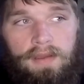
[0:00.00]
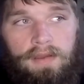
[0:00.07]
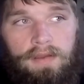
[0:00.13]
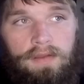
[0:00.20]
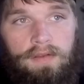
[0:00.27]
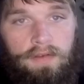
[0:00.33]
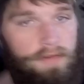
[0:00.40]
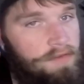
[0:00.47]

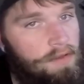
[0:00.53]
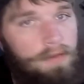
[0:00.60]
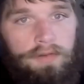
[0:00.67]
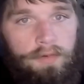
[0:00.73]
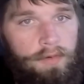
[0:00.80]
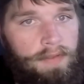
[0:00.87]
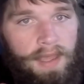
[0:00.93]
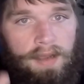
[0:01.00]
You're still
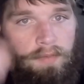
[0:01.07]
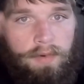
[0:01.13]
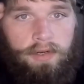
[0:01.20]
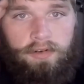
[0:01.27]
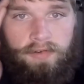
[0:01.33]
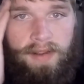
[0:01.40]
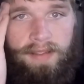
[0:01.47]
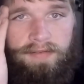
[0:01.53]
doing that one
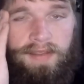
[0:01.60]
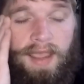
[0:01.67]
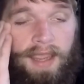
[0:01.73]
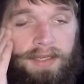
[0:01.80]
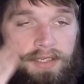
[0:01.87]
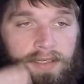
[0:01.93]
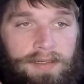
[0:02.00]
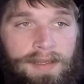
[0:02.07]

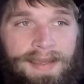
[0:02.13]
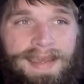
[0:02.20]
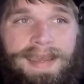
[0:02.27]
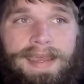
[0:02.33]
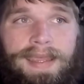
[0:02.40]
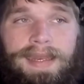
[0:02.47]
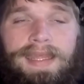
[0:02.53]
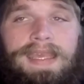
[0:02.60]
transaction.
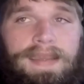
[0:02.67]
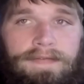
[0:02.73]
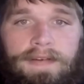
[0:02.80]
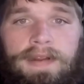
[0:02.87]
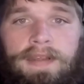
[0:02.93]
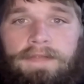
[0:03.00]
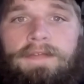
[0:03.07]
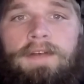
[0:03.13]
And
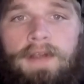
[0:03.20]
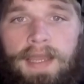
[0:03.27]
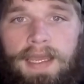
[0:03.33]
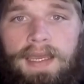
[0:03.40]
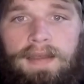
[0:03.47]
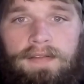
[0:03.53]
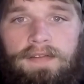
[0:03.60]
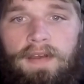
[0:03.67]
even if you're
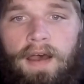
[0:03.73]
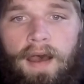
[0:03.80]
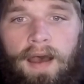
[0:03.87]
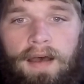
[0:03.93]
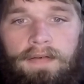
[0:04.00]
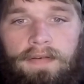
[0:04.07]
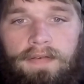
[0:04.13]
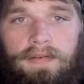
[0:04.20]
hands
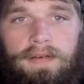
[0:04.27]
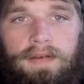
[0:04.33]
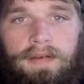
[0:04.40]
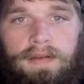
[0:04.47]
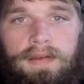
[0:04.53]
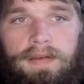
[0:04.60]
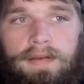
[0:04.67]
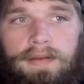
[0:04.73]
off,
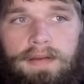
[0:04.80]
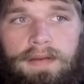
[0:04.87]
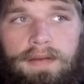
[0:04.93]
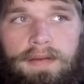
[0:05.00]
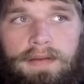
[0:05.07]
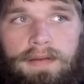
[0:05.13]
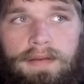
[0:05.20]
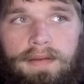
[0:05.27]

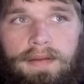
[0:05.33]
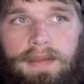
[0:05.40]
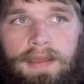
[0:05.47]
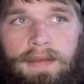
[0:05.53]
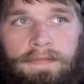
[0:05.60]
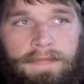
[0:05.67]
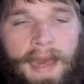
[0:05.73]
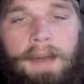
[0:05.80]

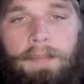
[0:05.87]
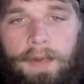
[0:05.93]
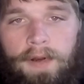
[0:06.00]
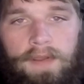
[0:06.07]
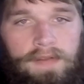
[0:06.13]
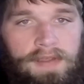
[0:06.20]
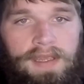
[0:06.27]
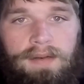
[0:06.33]
if that
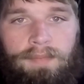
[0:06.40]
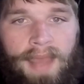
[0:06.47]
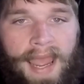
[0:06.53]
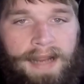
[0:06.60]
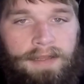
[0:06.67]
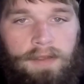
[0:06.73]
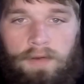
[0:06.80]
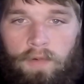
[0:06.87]
money's getting
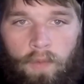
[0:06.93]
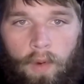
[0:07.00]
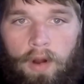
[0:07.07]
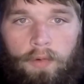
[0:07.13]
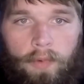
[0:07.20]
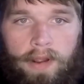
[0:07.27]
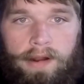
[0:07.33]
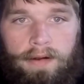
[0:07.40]
back to you
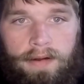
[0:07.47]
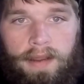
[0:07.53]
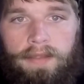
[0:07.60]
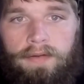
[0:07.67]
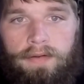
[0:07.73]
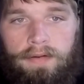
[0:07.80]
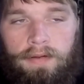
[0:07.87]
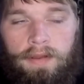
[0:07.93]
one way or
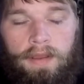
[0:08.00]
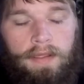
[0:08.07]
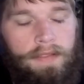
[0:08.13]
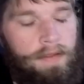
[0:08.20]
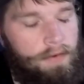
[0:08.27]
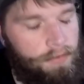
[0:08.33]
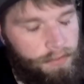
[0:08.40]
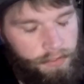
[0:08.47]
another,
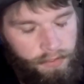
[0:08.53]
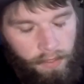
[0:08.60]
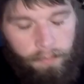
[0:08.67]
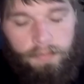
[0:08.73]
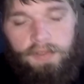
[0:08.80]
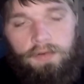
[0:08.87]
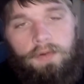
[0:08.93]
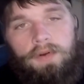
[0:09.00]
there is
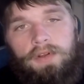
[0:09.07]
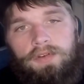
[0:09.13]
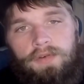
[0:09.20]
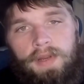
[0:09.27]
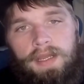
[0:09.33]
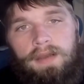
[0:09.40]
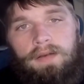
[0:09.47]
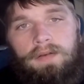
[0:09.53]
some sort of
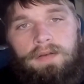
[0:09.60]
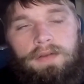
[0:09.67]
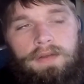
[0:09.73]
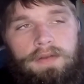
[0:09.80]
trail.